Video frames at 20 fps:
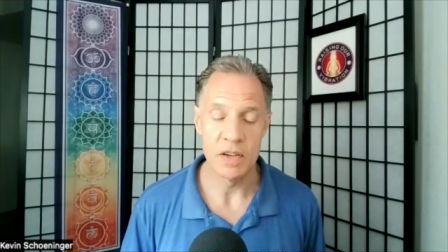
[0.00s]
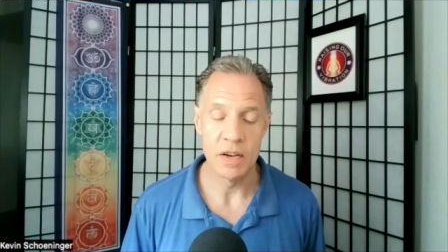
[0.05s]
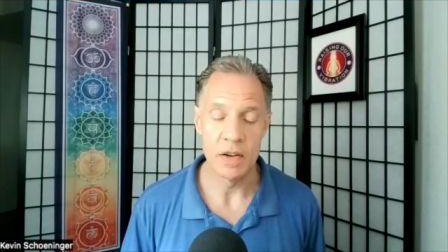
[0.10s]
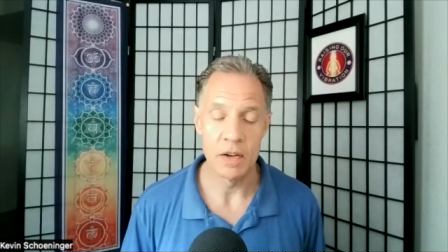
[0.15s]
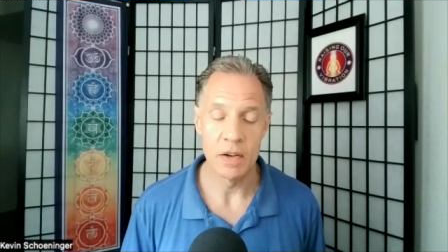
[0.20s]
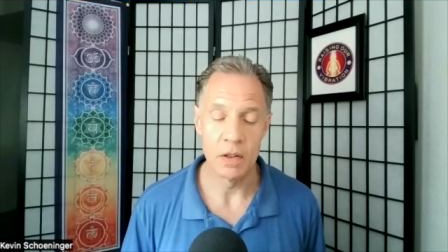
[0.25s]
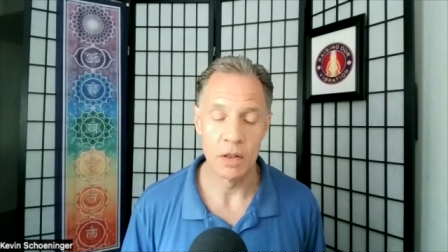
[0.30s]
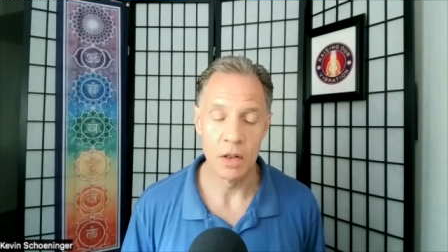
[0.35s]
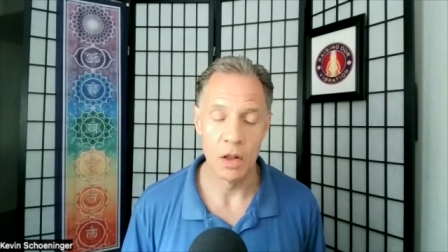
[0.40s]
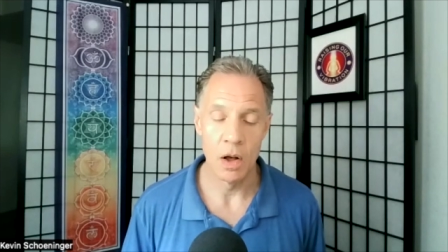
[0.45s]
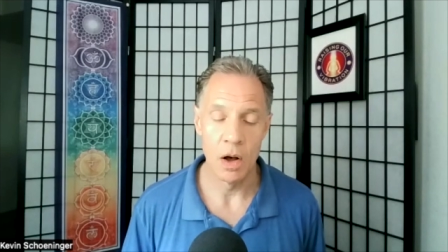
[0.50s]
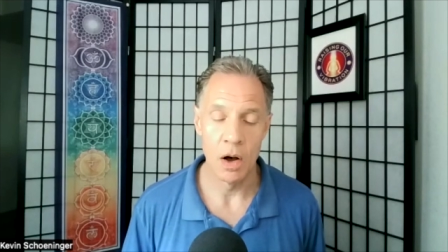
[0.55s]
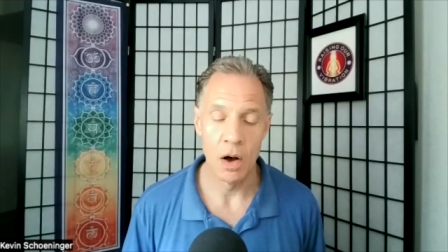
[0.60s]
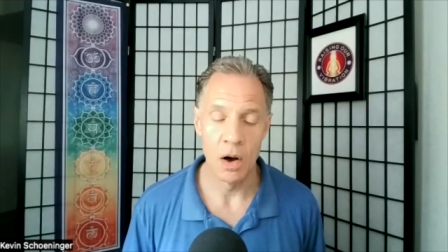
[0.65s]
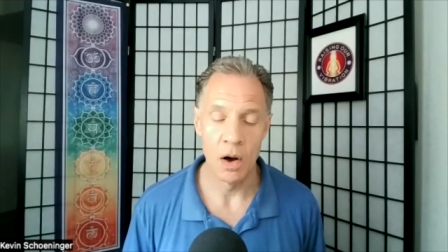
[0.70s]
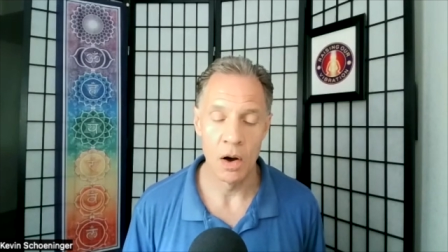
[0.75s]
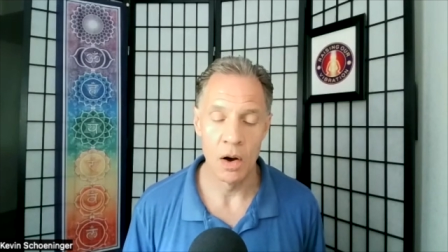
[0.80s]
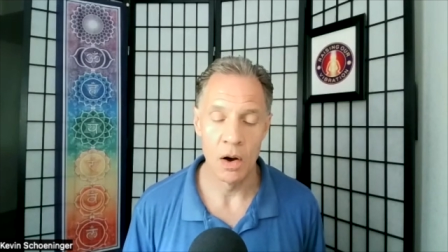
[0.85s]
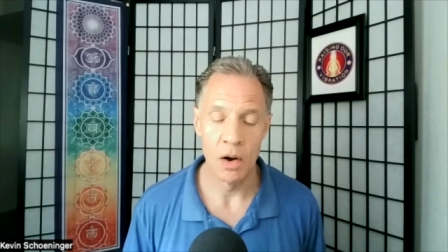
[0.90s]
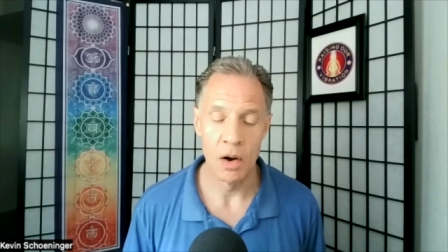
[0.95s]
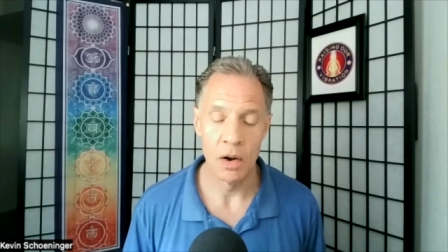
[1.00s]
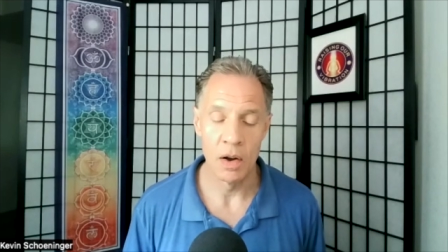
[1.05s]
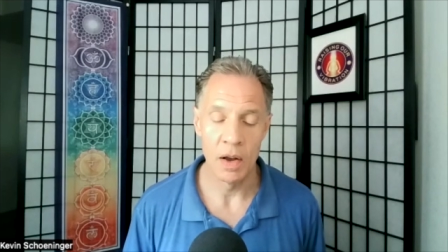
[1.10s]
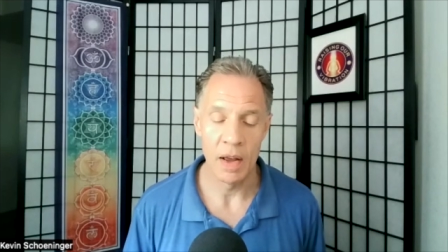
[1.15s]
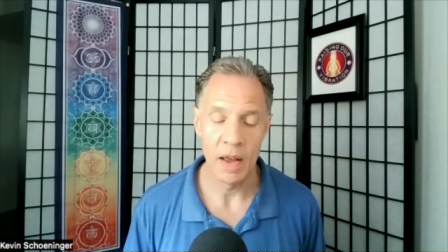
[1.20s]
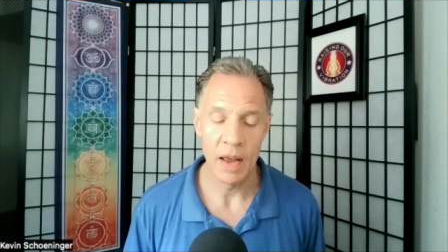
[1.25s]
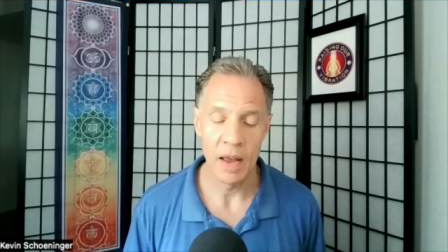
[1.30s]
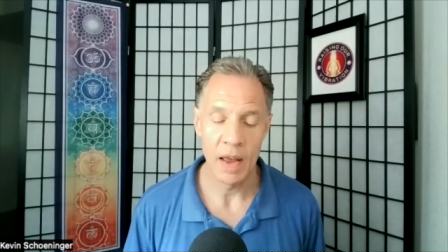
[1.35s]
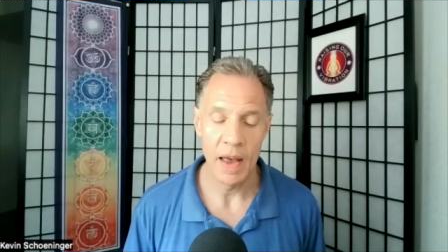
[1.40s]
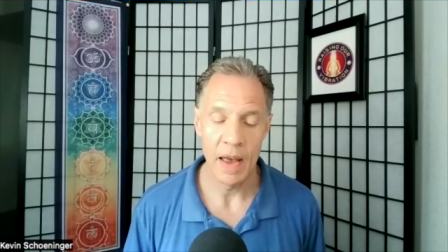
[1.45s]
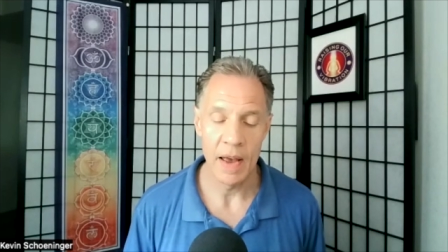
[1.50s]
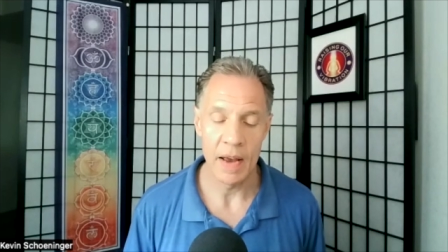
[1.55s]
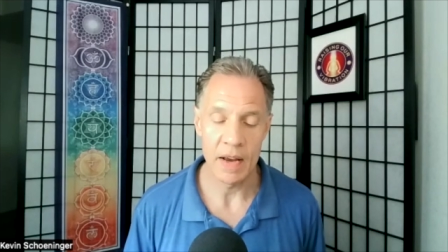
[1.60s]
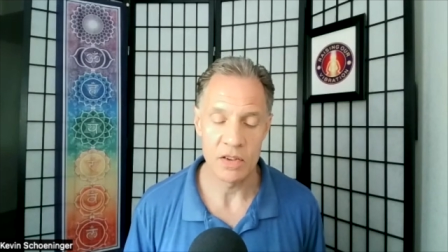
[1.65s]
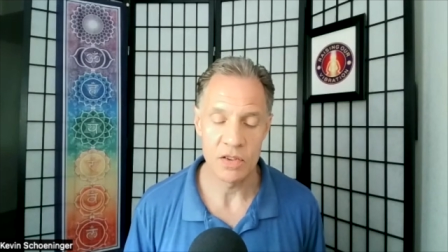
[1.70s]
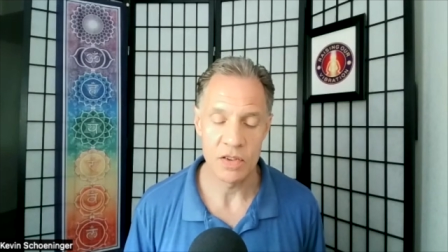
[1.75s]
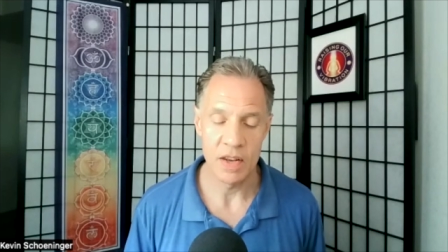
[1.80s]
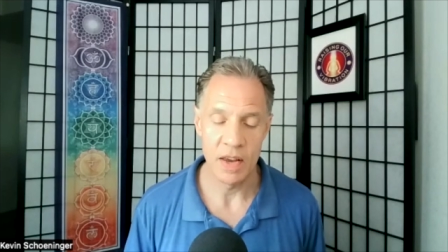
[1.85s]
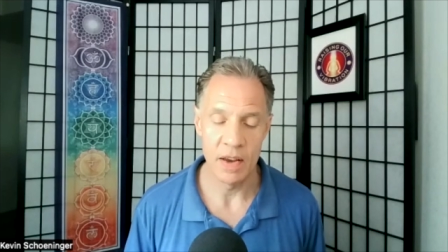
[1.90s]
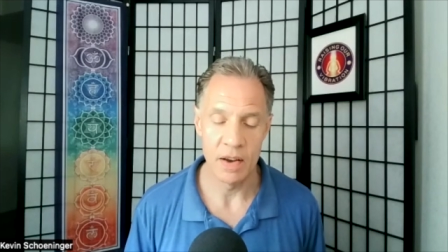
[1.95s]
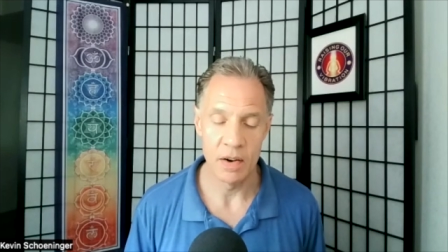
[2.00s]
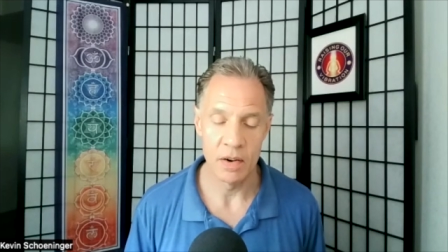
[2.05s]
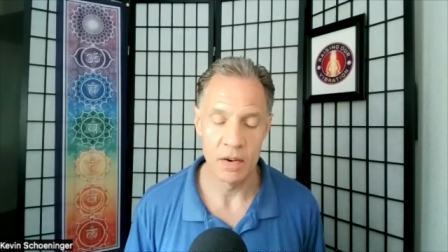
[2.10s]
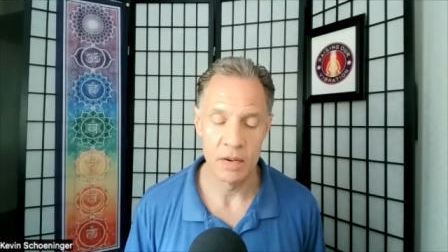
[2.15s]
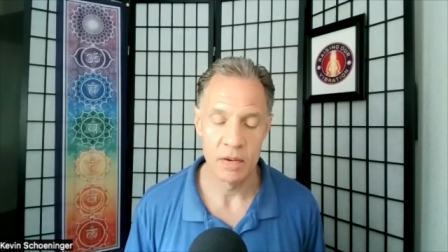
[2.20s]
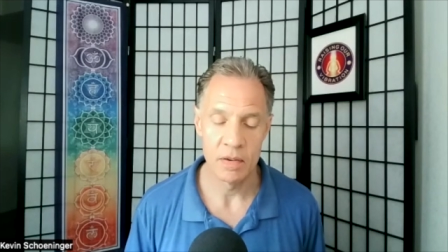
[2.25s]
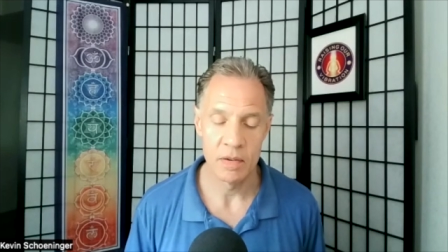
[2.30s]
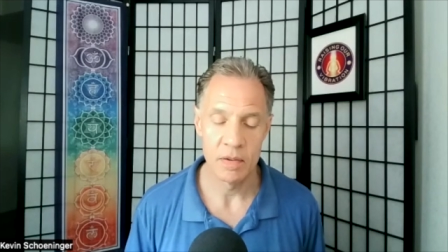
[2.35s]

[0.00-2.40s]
in a long exhale.